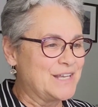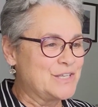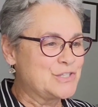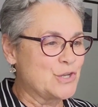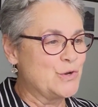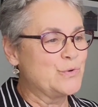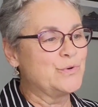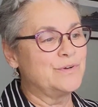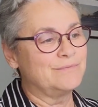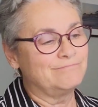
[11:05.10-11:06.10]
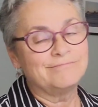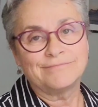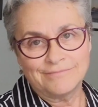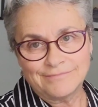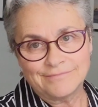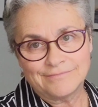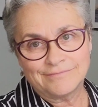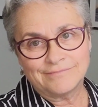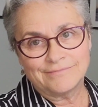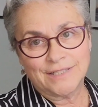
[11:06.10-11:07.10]
So
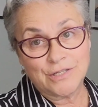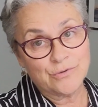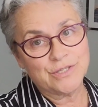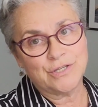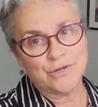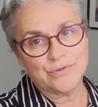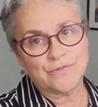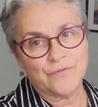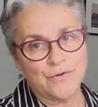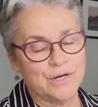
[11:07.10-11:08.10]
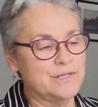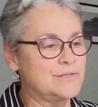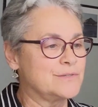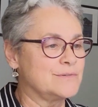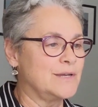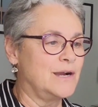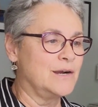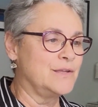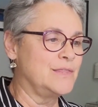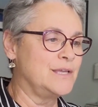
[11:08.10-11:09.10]
do-si-dos, of course,
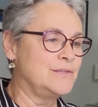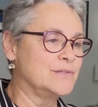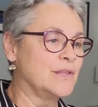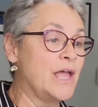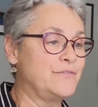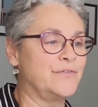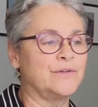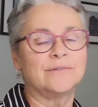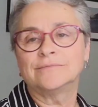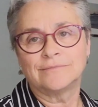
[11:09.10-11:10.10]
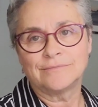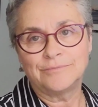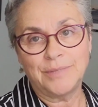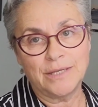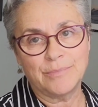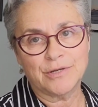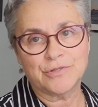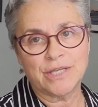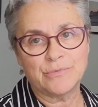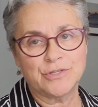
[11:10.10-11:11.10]
are the delightful peanut butter
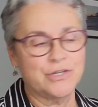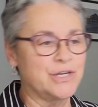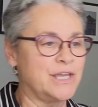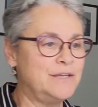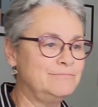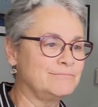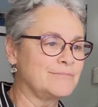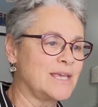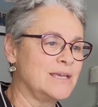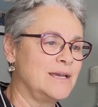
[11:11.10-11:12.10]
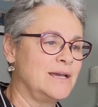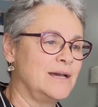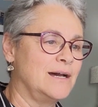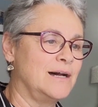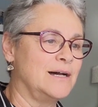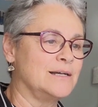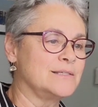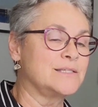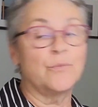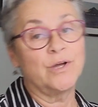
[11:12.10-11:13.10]
sandwich cookie,
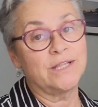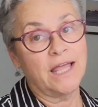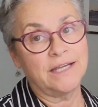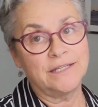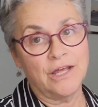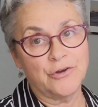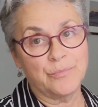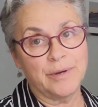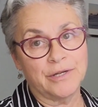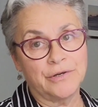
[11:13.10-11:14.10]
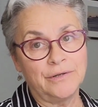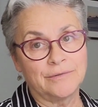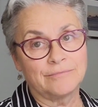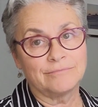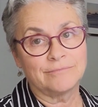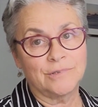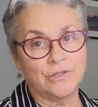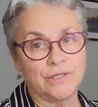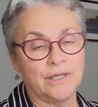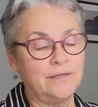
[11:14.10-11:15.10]
somewhat like a Nutter Butter
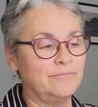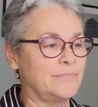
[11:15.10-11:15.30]
cookie.